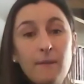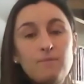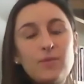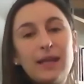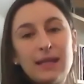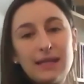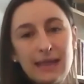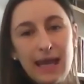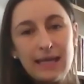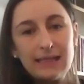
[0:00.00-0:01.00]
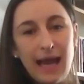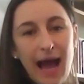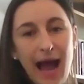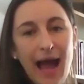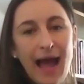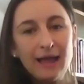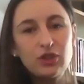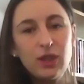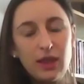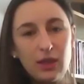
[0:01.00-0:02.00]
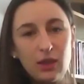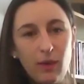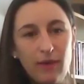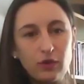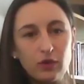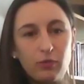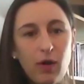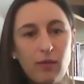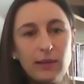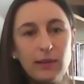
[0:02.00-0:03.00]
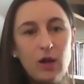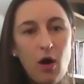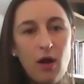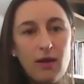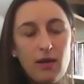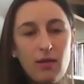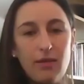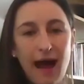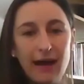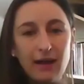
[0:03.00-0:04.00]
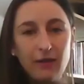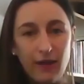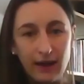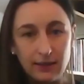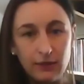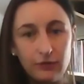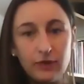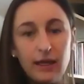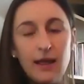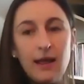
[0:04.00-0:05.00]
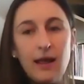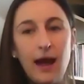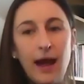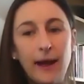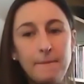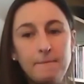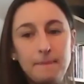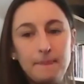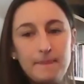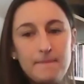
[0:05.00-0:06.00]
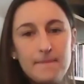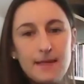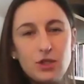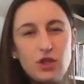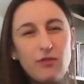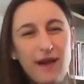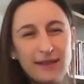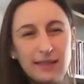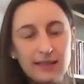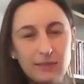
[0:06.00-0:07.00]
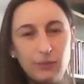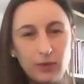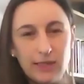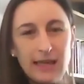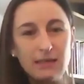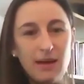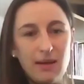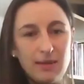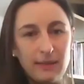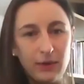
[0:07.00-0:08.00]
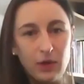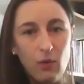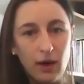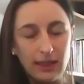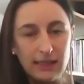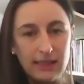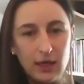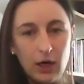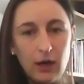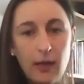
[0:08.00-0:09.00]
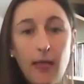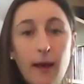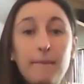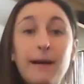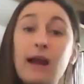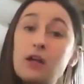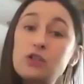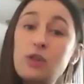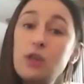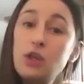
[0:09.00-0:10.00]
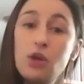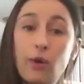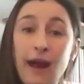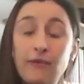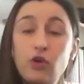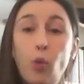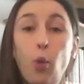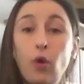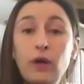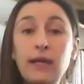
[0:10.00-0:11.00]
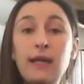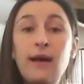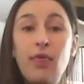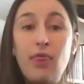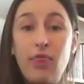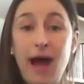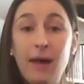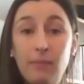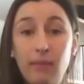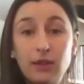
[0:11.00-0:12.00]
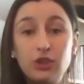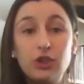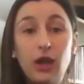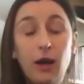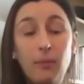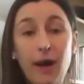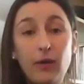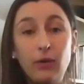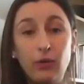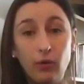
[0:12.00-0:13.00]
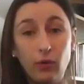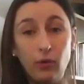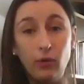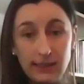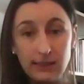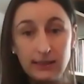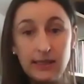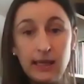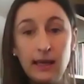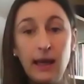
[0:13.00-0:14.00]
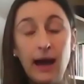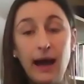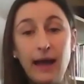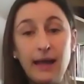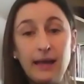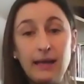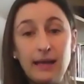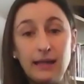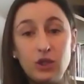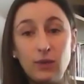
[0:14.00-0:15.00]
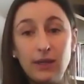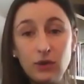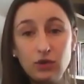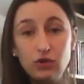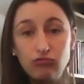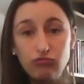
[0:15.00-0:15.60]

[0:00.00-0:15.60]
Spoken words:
In this case, I actually think the waiver is probably not that effective. So the fact that it's in poor taste may be something you want to consider. But I also think you don't have to worry that much about the risks. And so here's